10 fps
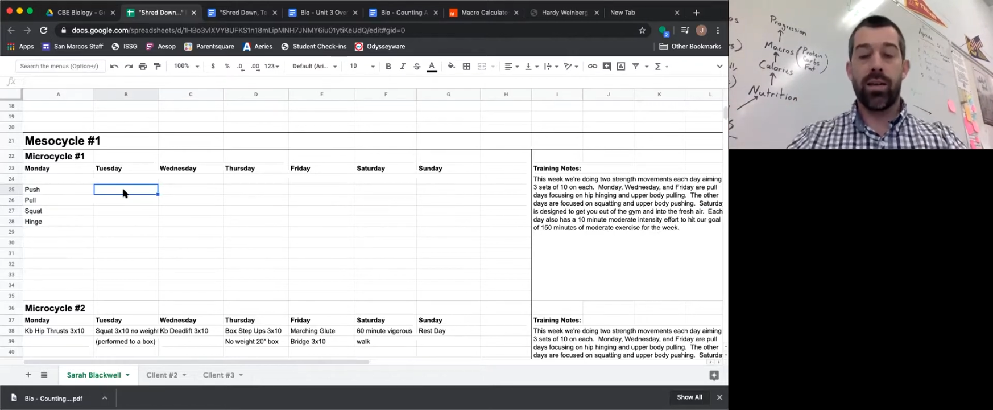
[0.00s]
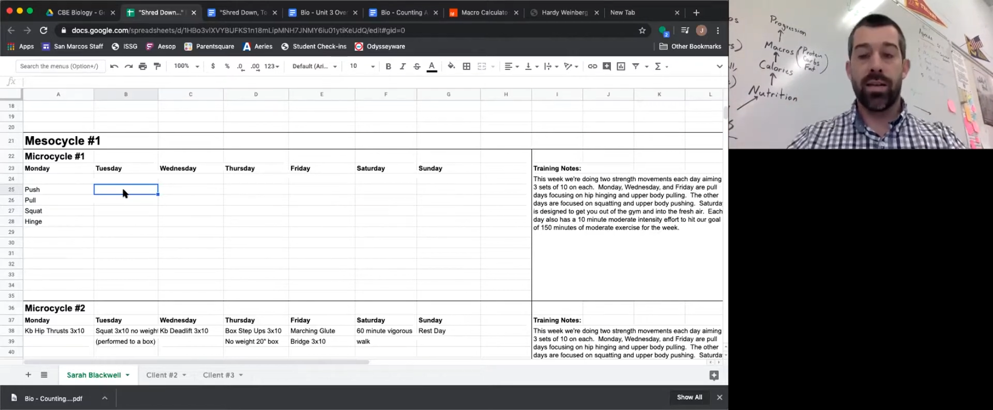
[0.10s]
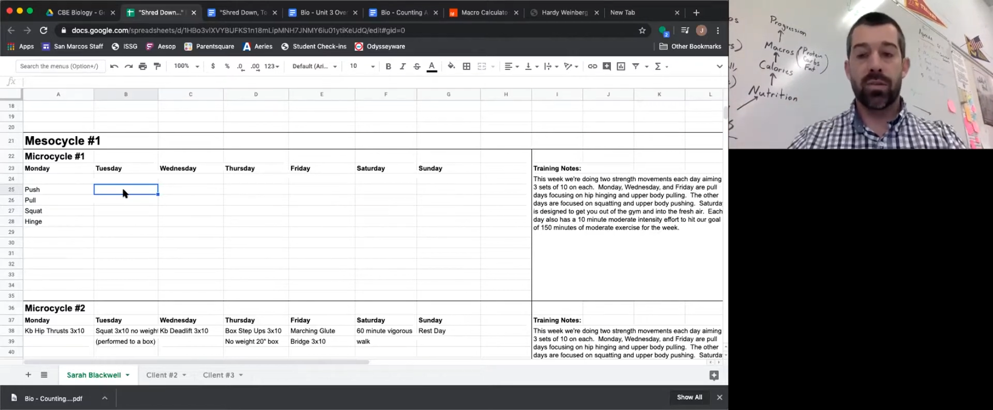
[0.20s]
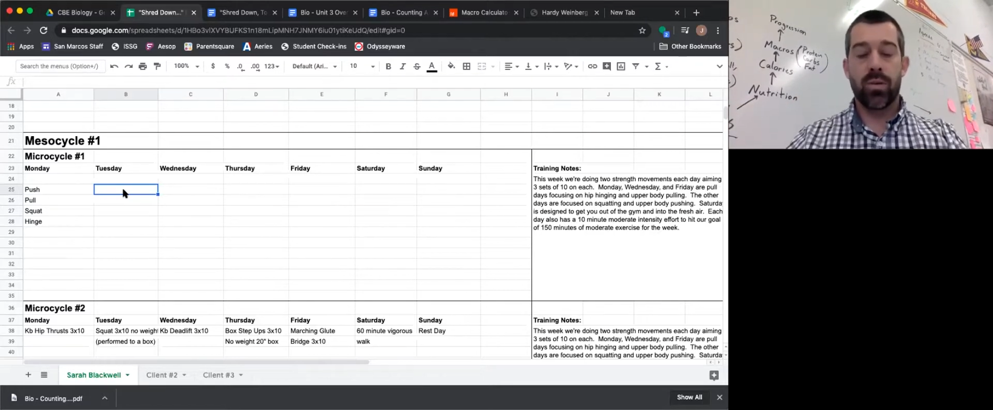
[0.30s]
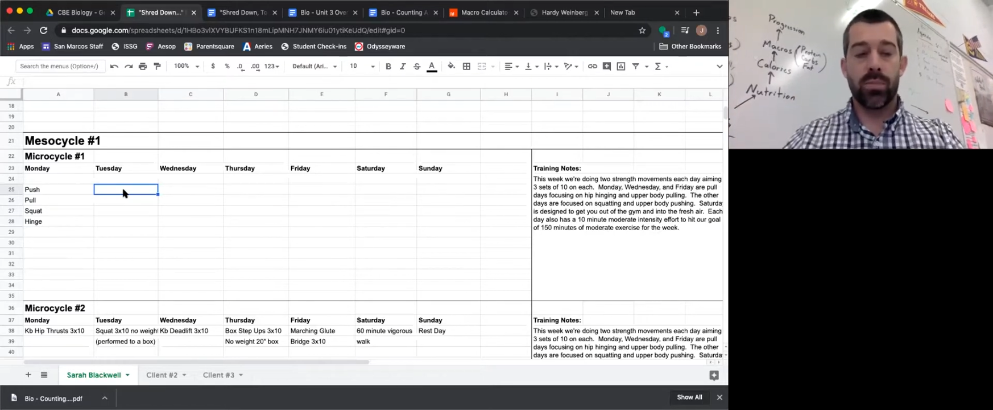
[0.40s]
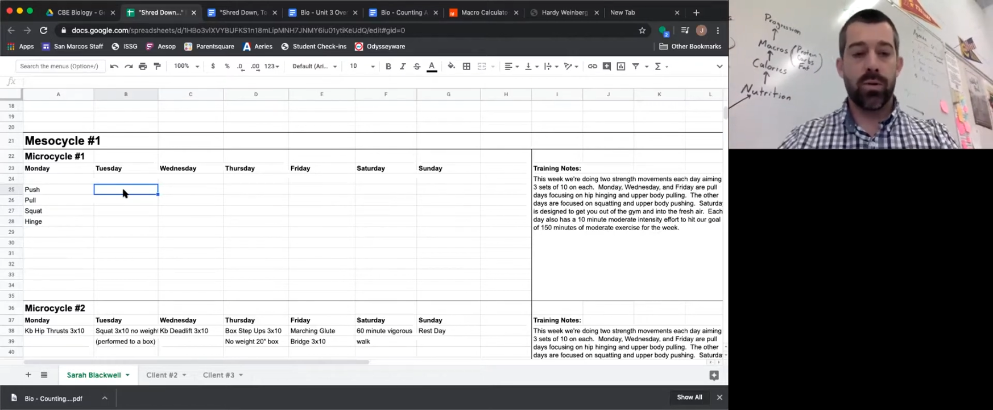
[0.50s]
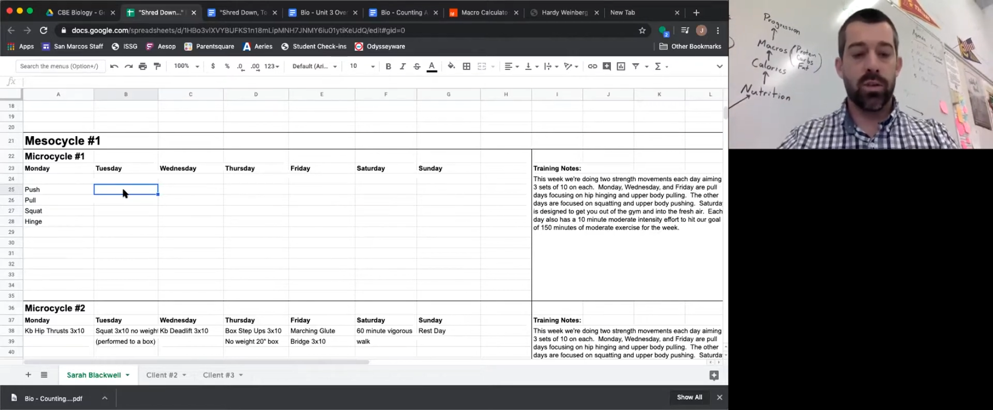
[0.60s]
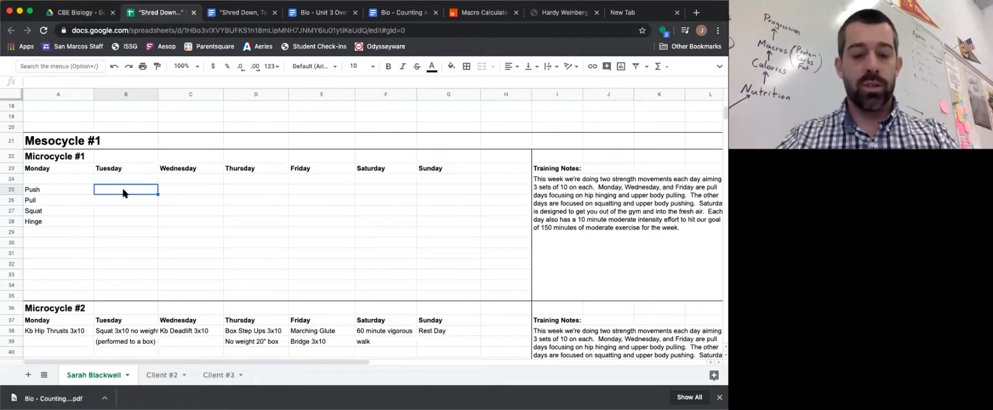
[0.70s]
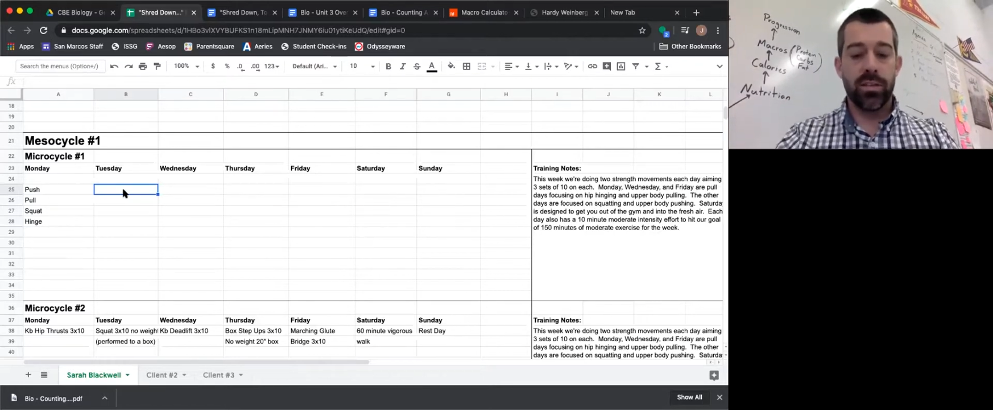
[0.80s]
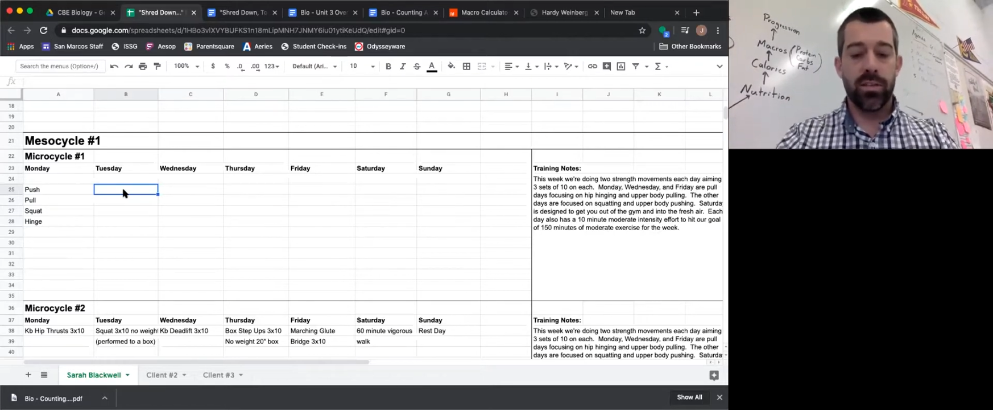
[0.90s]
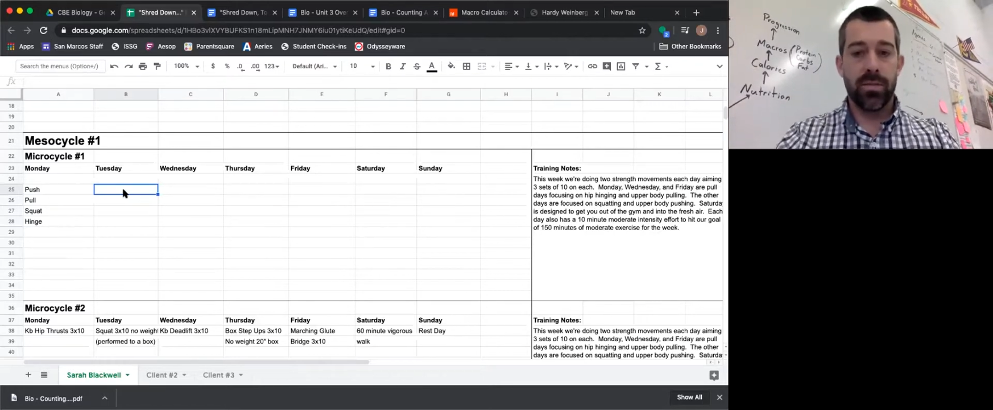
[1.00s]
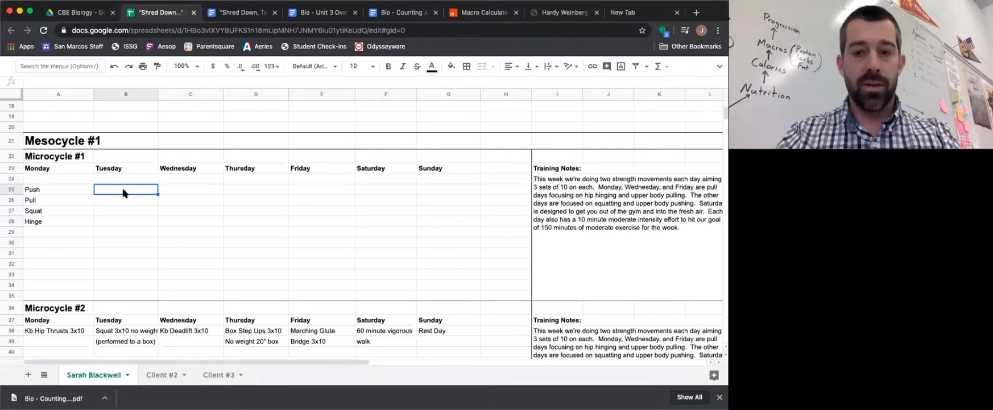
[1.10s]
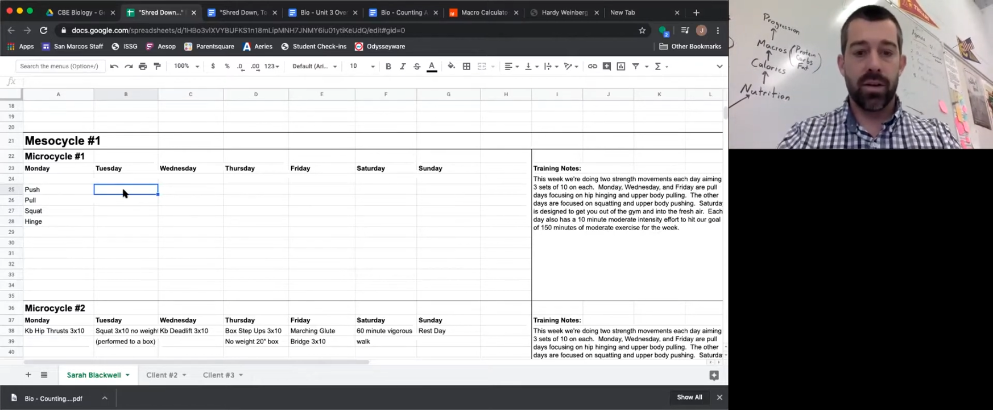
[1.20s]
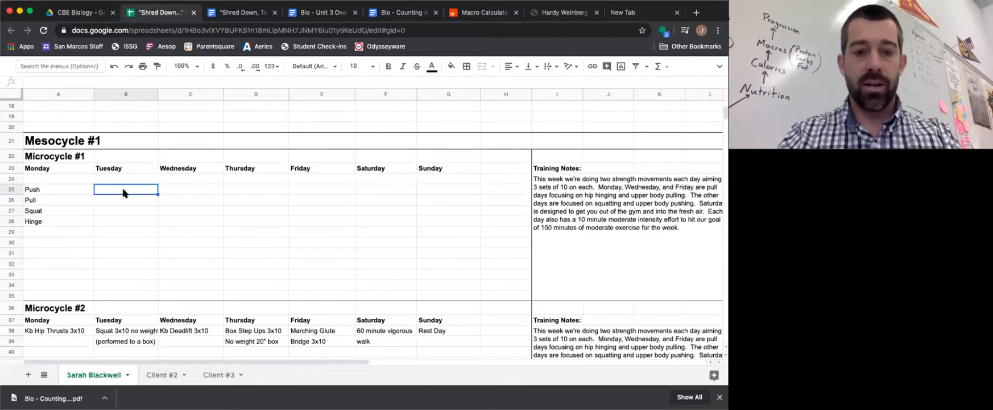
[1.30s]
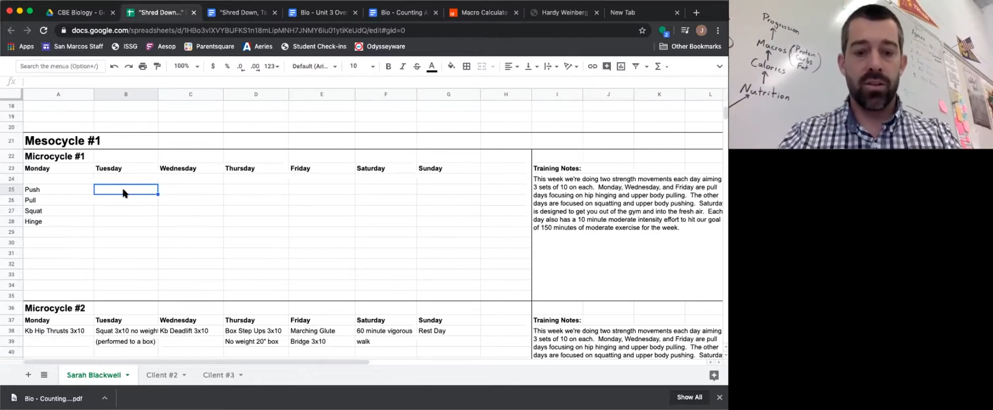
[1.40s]
That's what a push is,
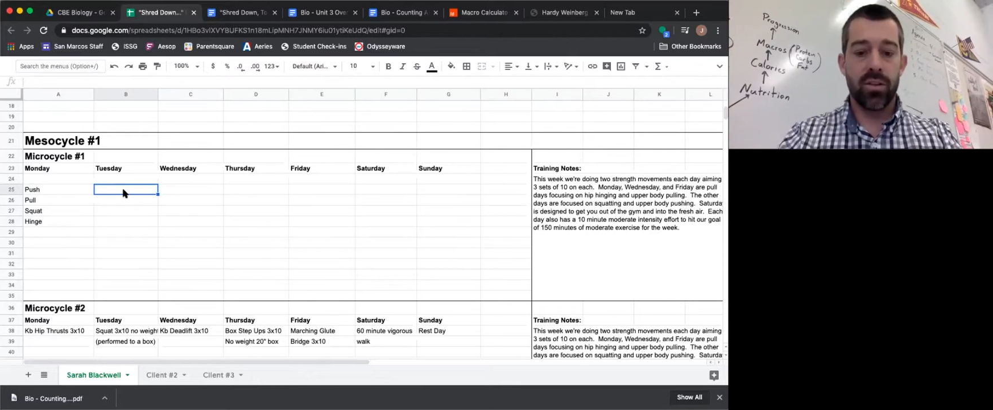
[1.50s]
all right?